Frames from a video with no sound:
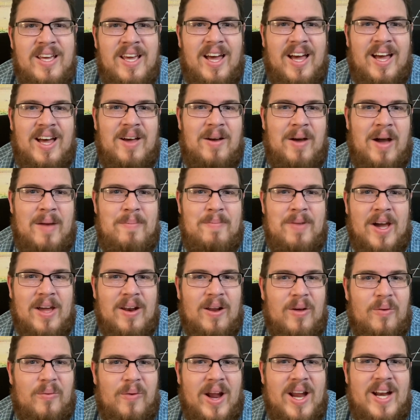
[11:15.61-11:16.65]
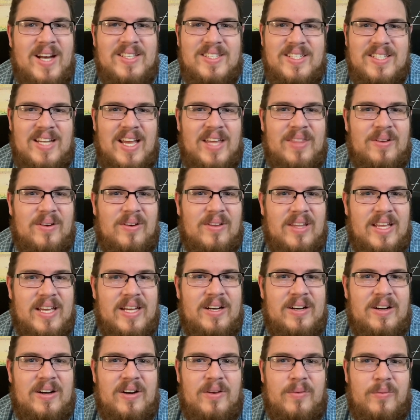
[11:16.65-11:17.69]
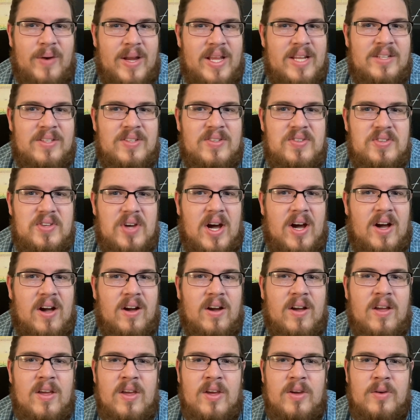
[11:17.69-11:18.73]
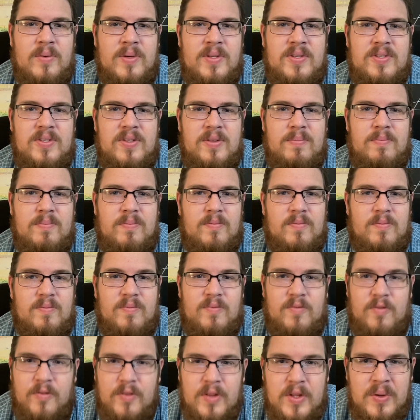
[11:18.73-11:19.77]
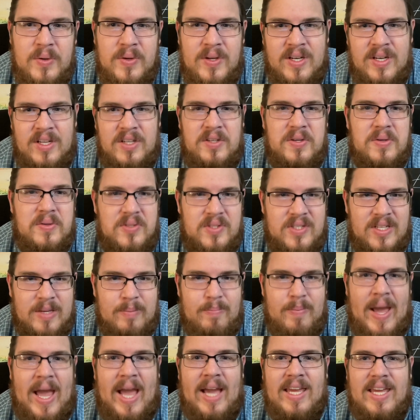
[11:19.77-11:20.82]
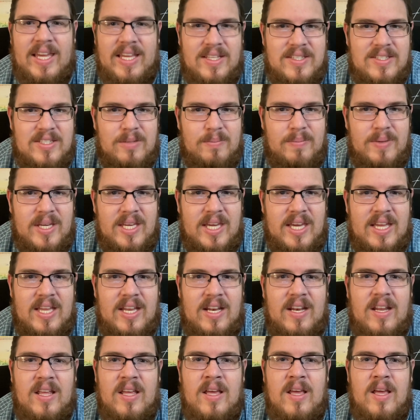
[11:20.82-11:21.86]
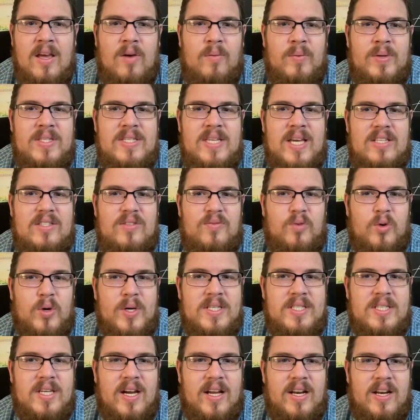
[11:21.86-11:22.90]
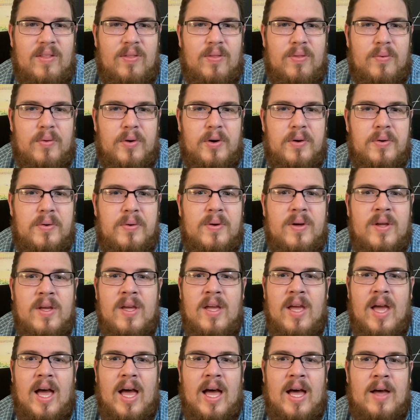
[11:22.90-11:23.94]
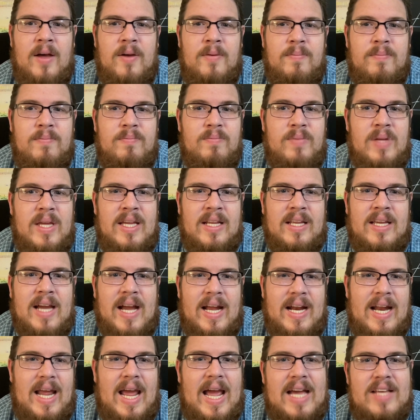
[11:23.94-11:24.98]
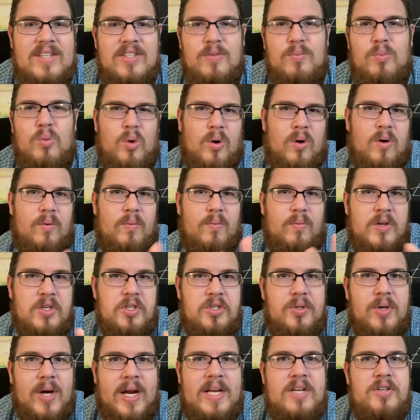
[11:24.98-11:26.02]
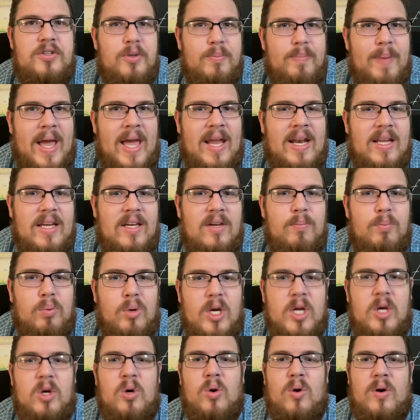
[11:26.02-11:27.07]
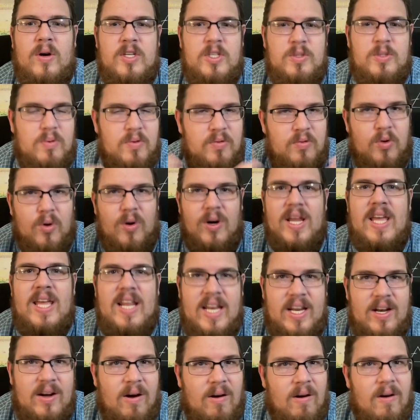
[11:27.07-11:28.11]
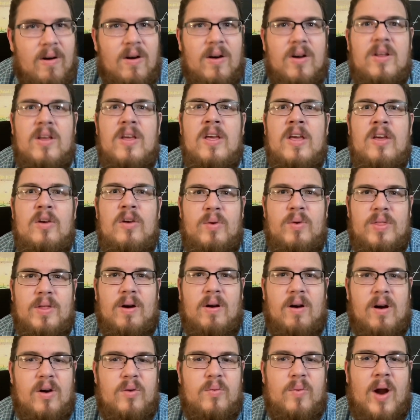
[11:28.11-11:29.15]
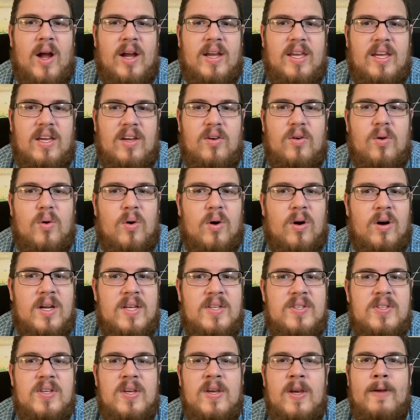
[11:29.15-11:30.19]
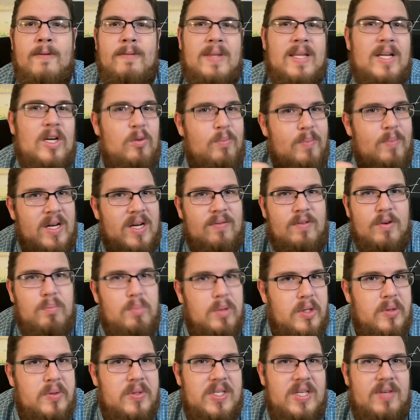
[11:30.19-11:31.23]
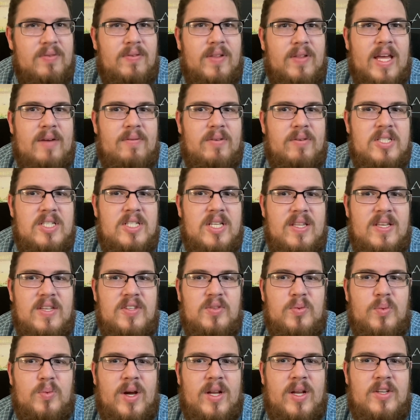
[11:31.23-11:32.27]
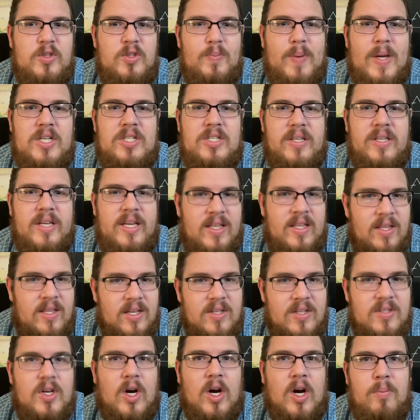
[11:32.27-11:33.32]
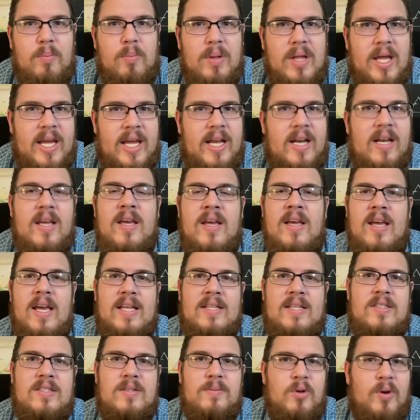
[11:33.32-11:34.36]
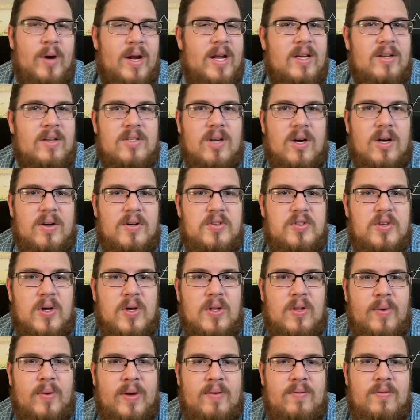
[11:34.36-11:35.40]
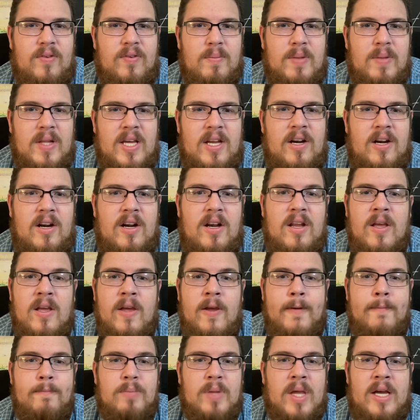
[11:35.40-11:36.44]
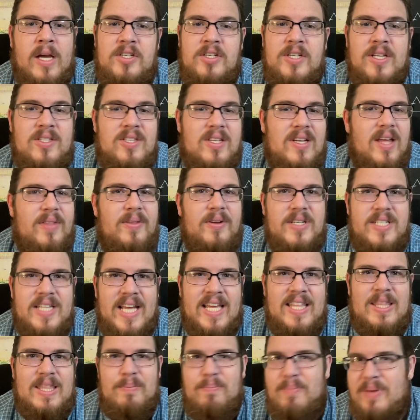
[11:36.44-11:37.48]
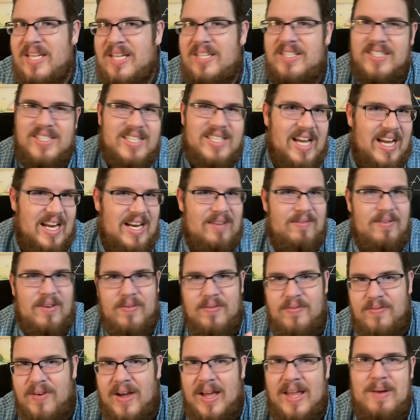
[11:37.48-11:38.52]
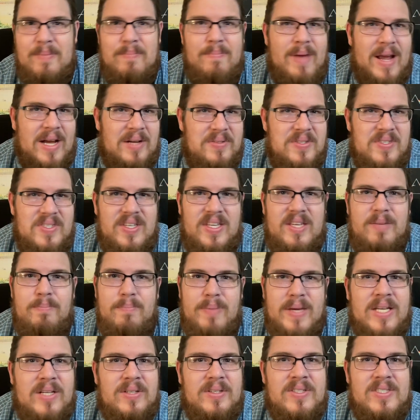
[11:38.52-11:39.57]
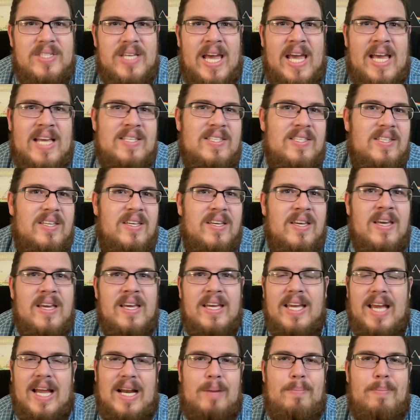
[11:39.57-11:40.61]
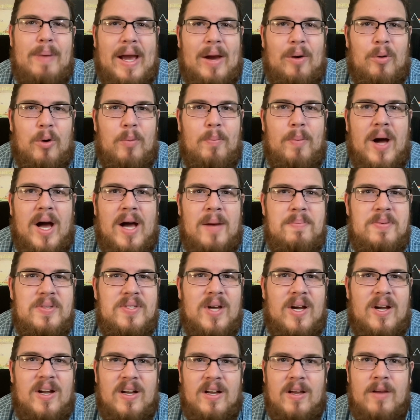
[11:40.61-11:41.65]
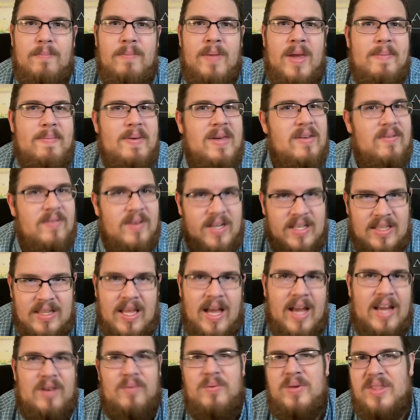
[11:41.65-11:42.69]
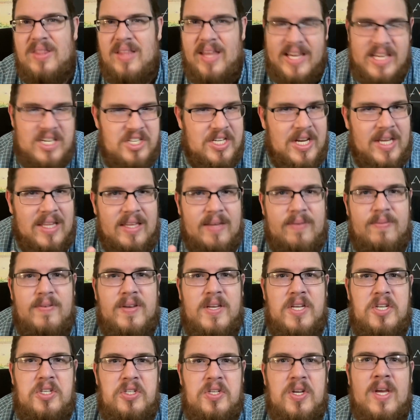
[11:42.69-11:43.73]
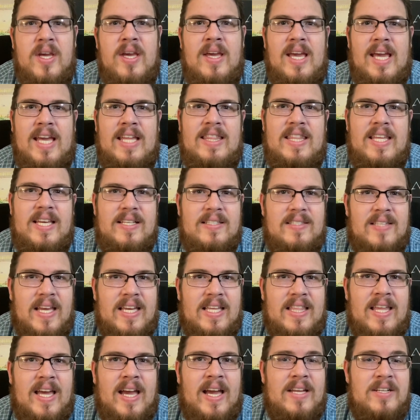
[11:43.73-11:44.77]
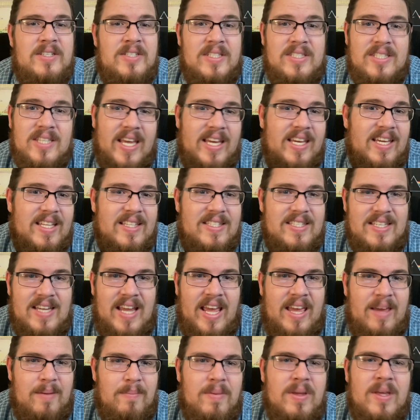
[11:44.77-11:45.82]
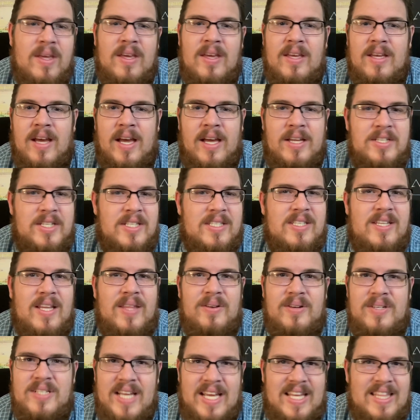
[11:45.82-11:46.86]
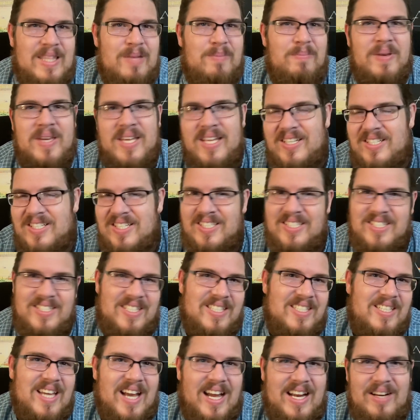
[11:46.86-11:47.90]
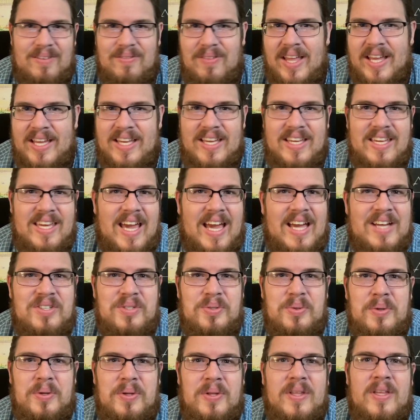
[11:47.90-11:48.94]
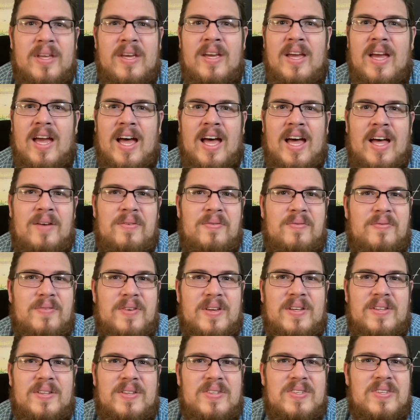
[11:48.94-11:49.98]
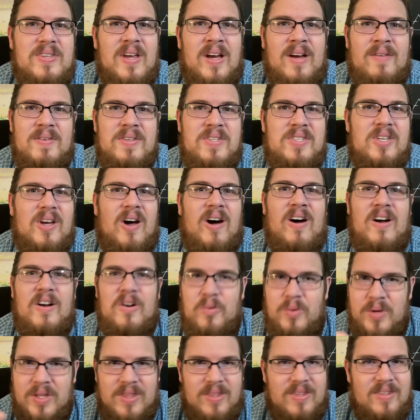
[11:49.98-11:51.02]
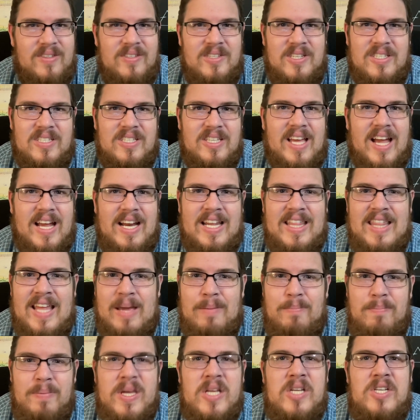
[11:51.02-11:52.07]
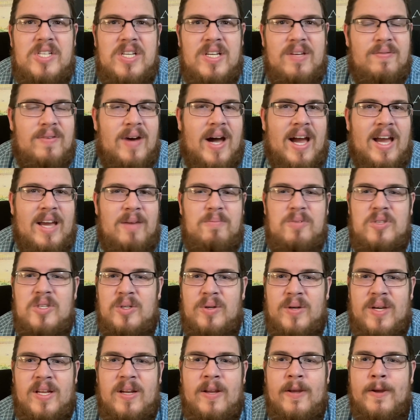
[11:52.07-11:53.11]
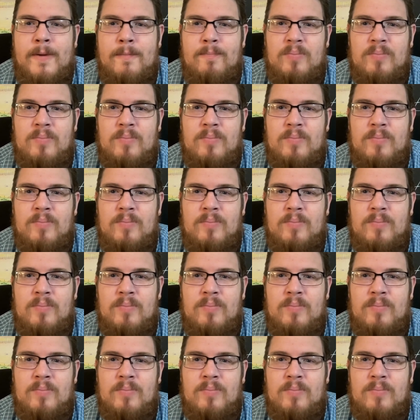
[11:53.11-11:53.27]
I'm Not All Right is another Leonard written song with some flute and acoustic backing to begin, with Ted's voice cutting through. It kind of has a more restrained, dramatic pre-chorus before hitting hard with a hard-rocking chorus. Little bit of a bluesy flavor to this one, especially in the guitar playing, and some great guitar soloing from Leonard. Just Another Day at the Beach is kind of a fun, bouncy, Beatles-esque kind of power pop song, maybe even in line with like Jellyfish and things like that. Just like its name, Just Another Day at the Beach, it's just kind of like a casual feels of a song with just kind of that beachy vibe to it.